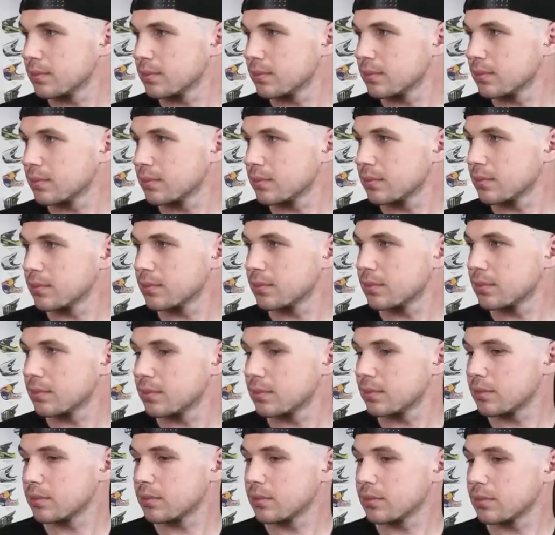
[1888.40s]

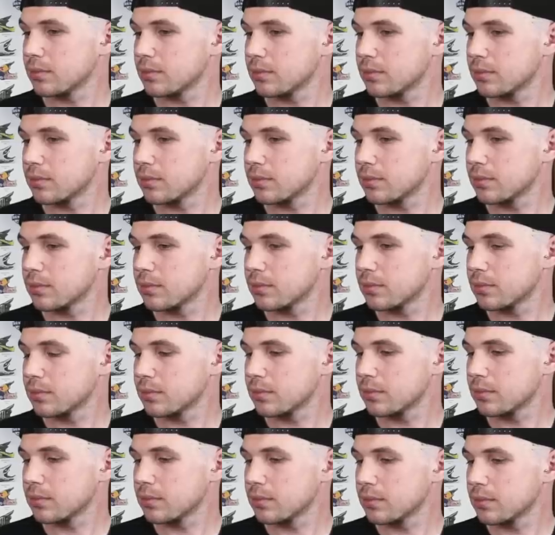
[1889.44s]

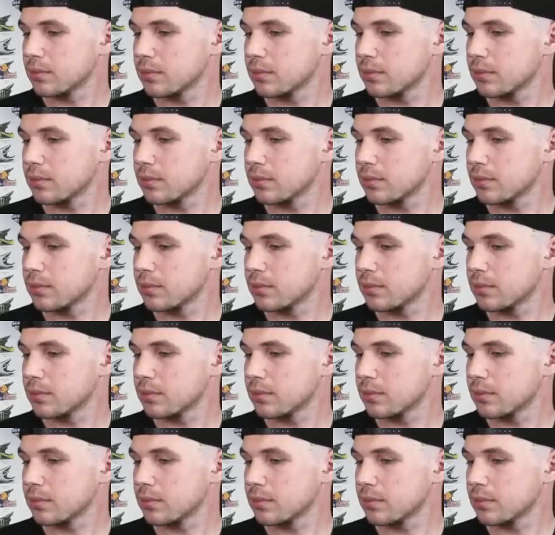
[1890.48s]
No words are spoken by the person on screen.